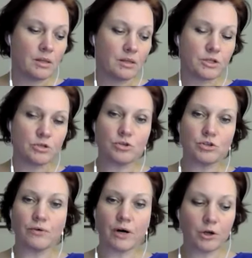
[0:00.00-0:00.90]
The
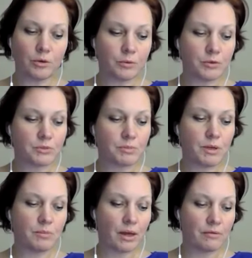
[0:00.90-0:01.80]
researched variables
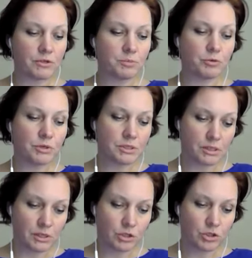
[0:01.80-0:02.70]
may have a spurious
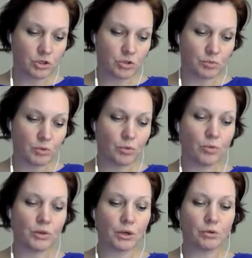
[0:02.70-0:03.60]
relationship,
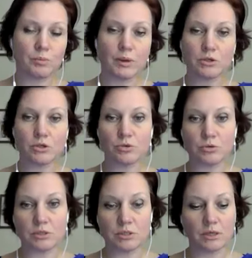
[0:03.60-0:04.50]
or there could be
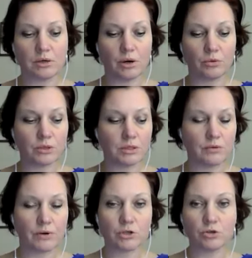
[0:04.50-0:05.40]
uncertainty around the
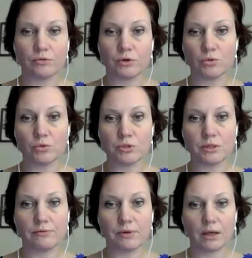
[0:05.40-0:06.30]
direction of the cause
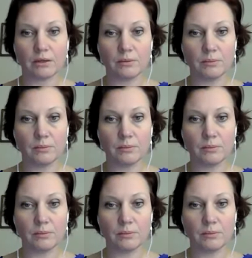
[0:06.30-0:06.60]
and effect.